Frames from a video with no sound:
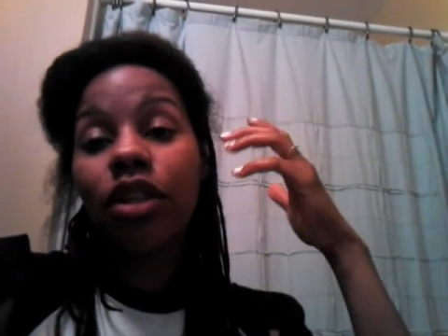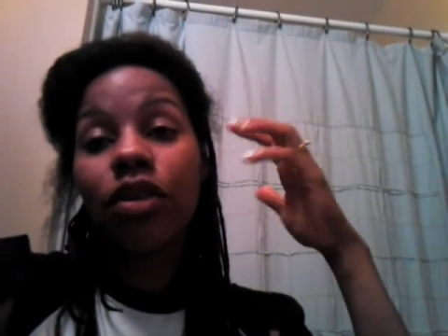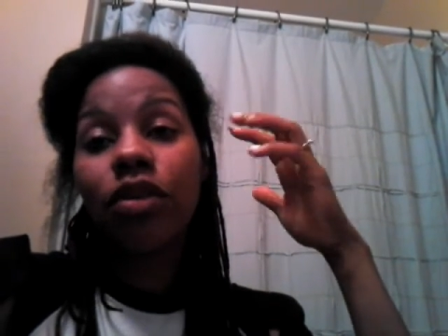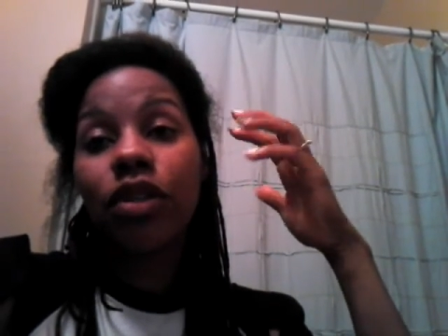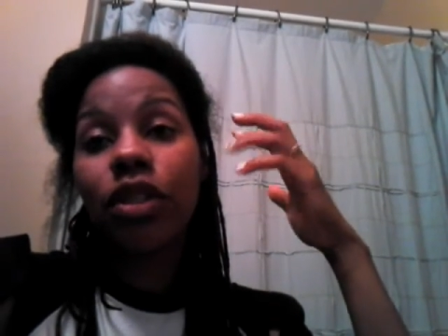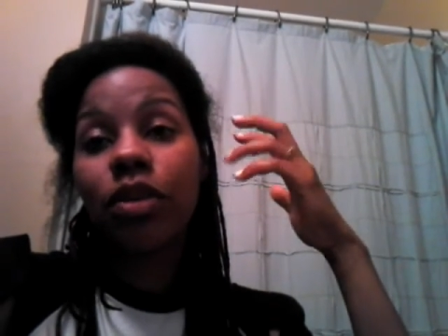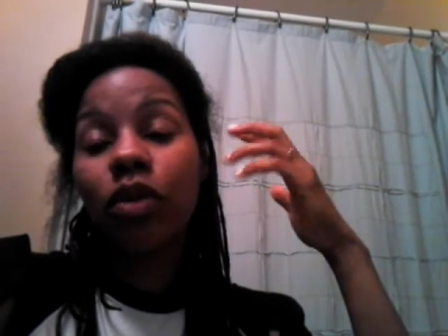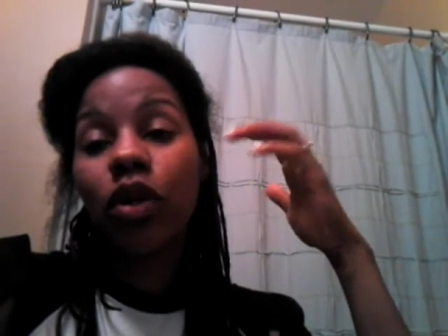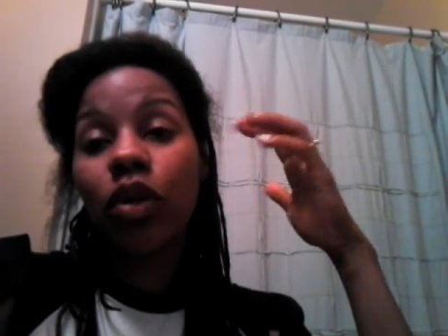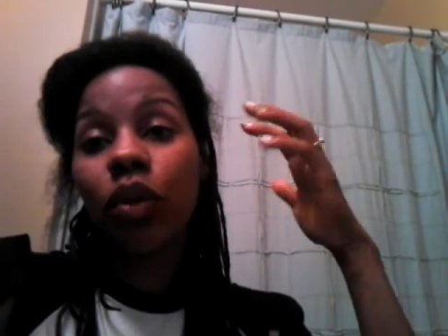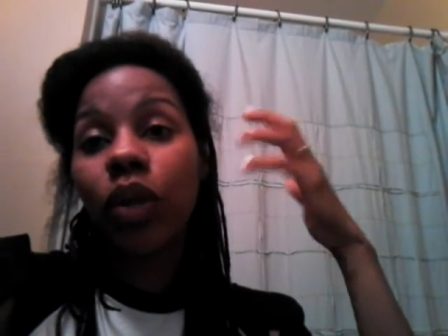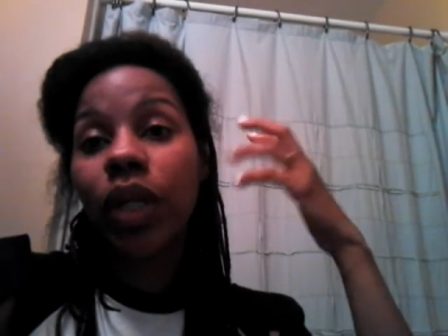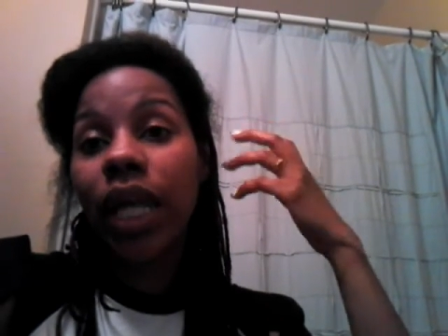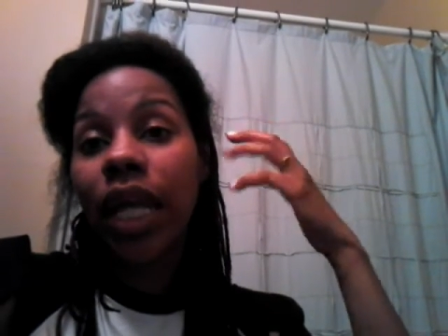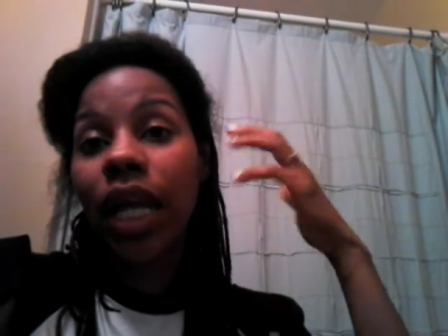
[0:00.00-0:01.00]
use some
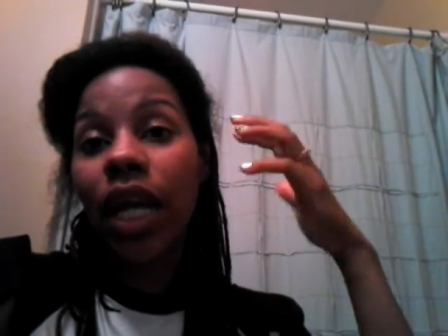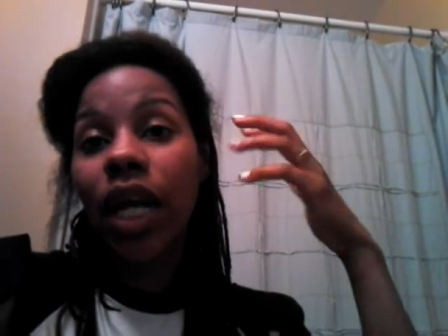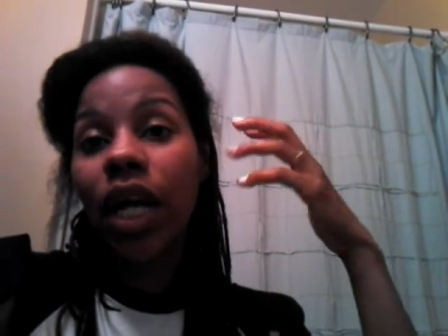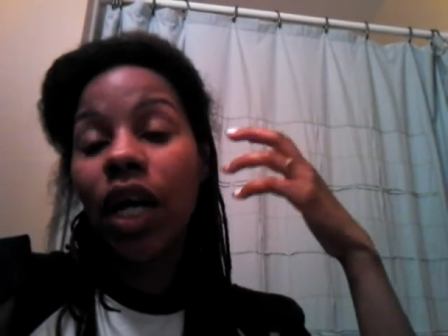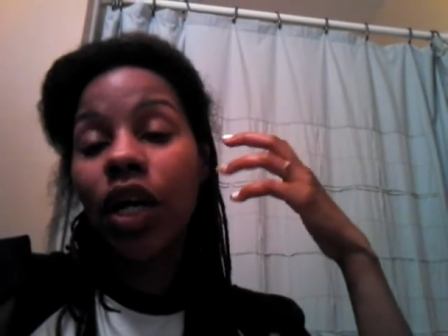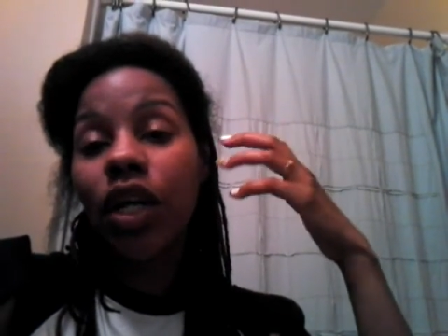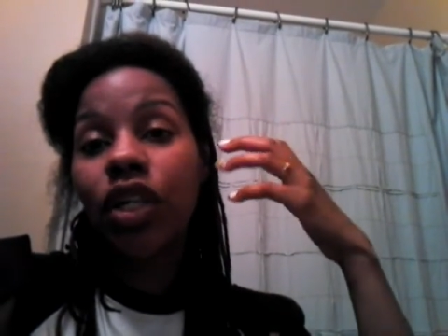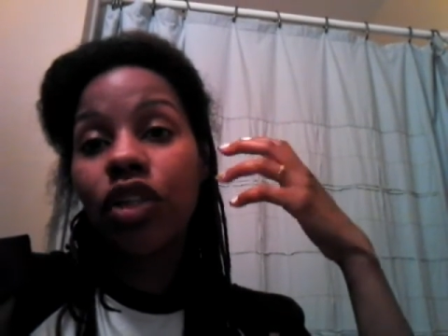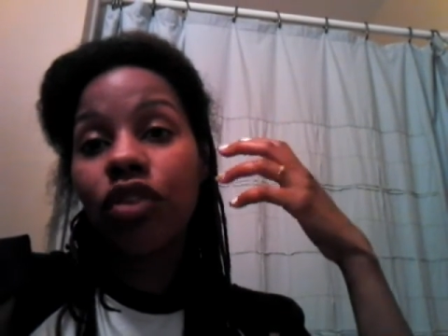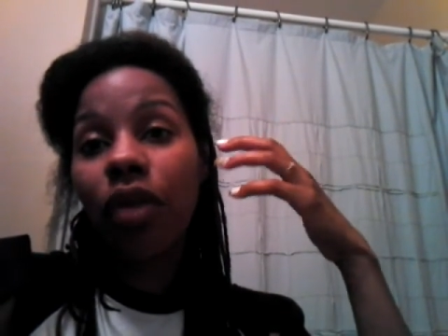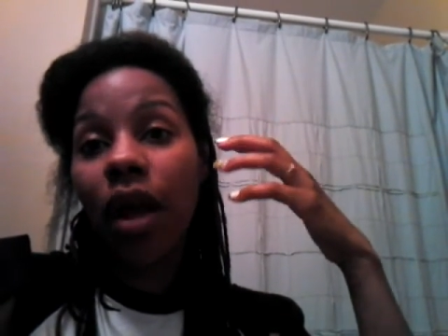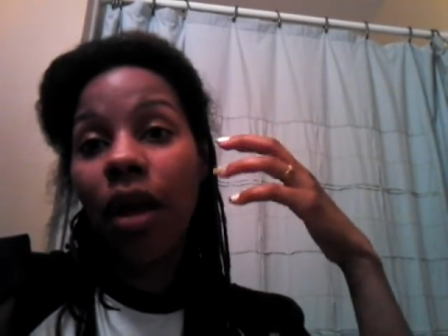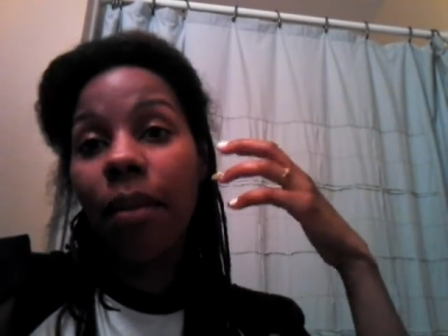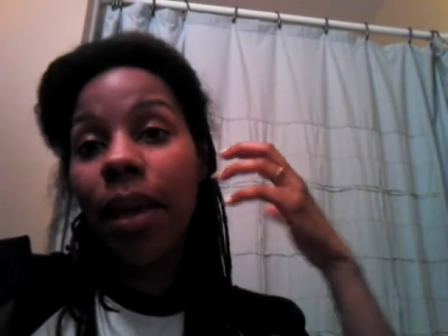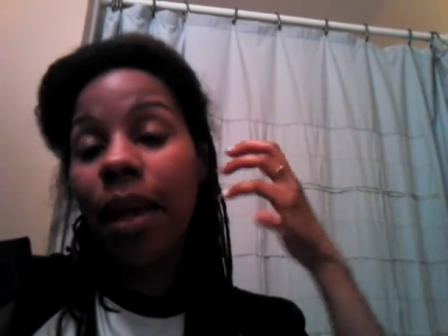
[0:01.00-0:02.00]
cool air on your
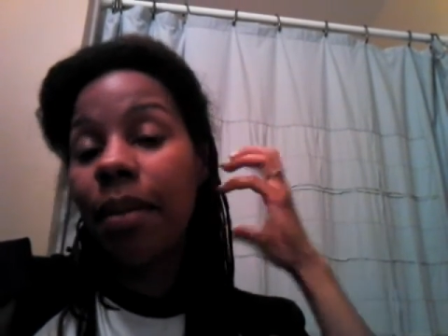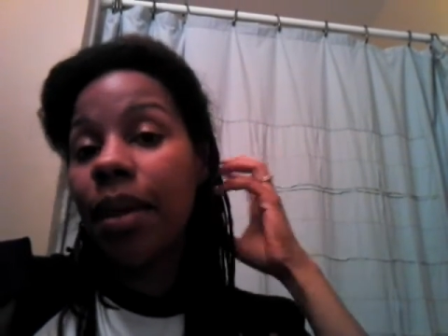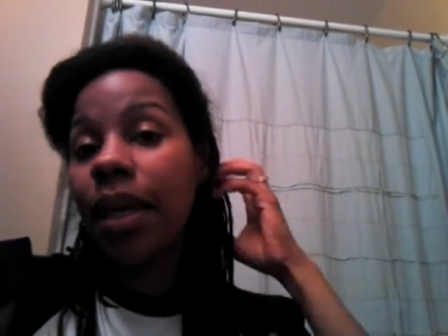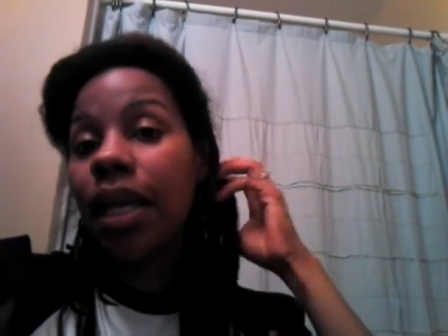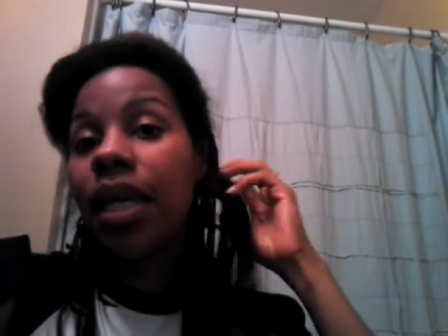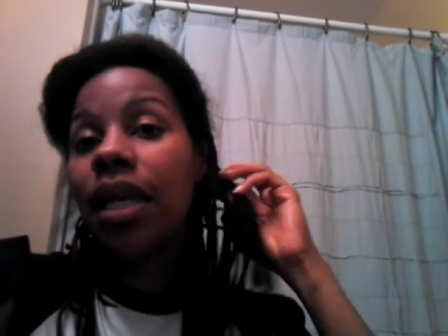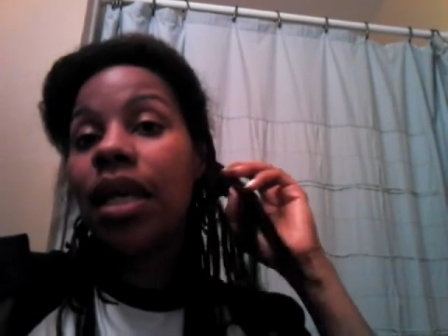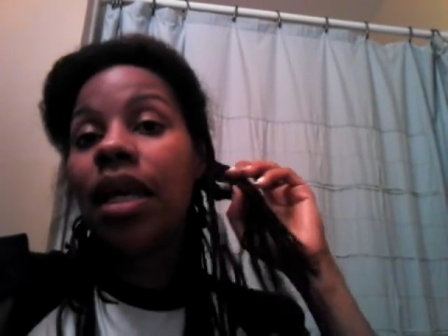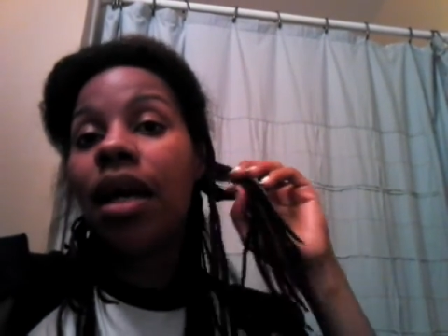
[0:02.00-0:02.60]
dryer maybe,